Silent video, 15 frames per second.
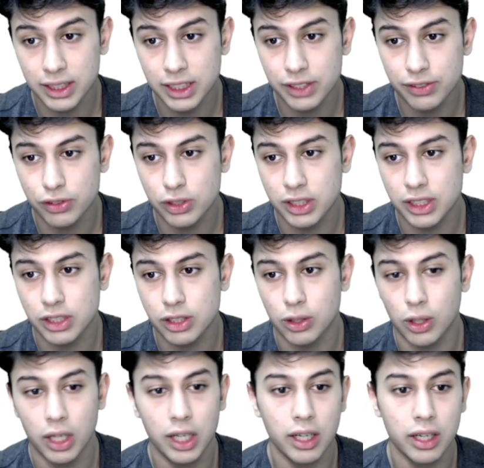This force is
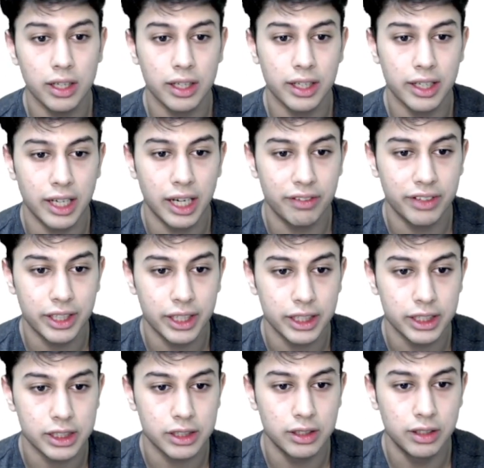called
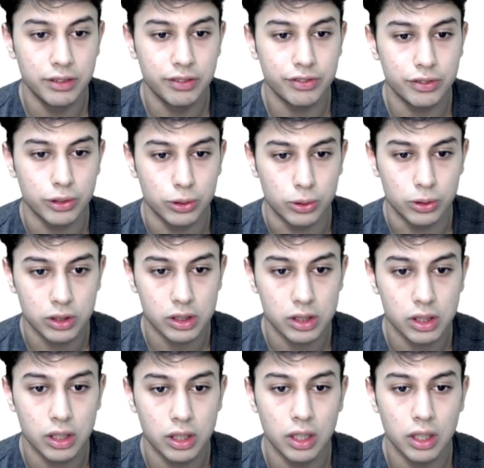gravitational force.